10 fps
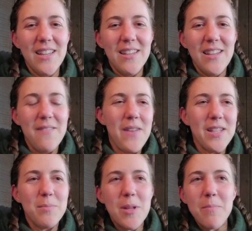
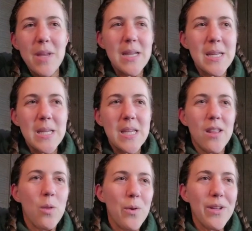investment
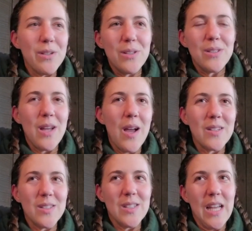banking, lawyer,
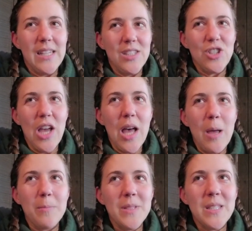doctor kind of
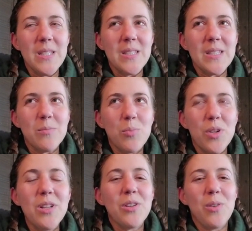job is
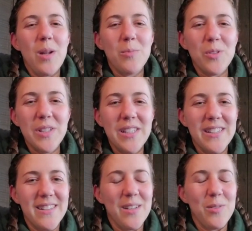pretty incredible.
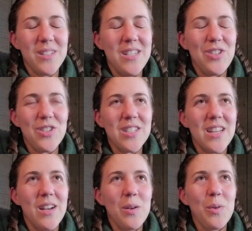There were teachers
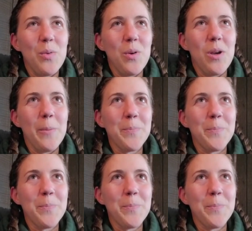there who were,